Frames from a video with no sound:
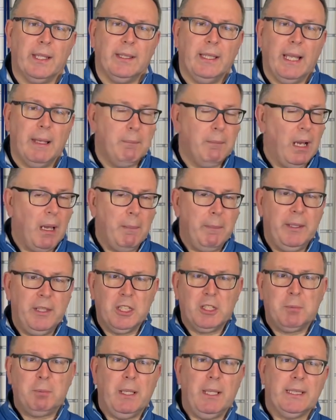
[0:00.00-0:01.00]
That might mean a
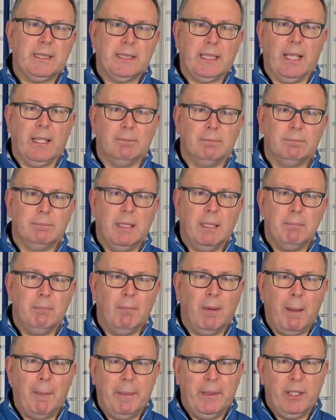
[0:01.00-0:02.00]
split set. It
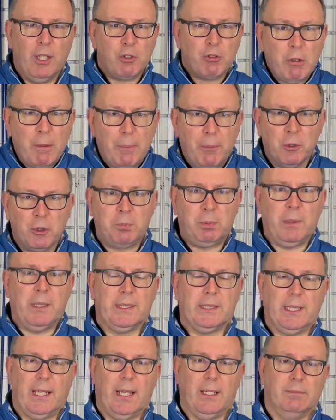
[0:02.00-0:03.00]
might mean a triple split
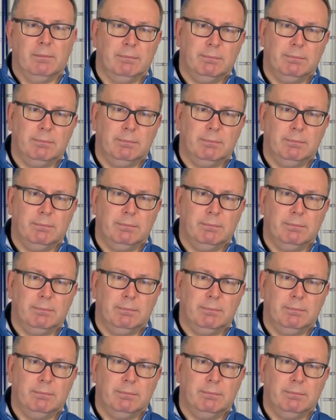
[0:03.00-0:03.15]
set.